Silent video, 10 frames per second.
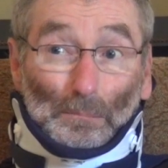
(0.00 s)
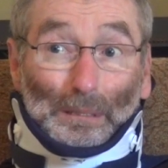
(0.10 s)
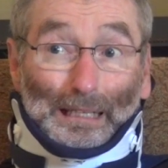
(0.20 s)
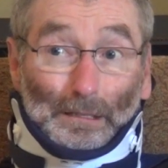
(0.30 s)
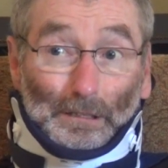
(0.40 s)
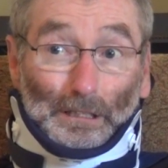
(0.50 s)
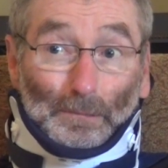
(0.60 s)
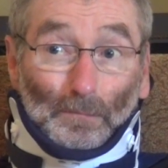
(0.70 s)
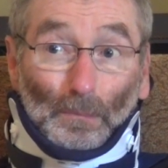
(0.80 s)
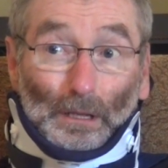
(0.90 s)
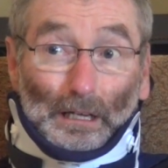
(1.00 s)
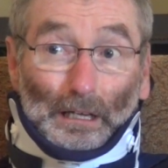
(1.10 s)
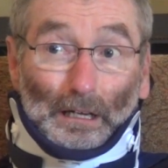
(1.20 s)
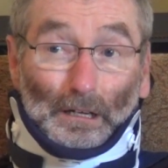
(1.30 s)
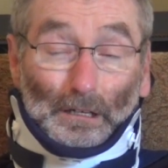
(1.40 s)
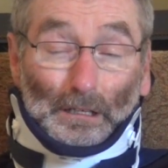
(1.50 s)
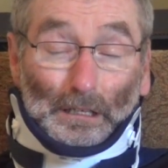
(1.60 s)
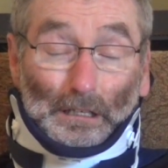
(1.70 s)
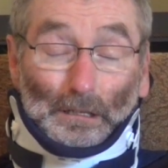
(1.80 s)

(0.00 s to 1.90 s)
appealing, and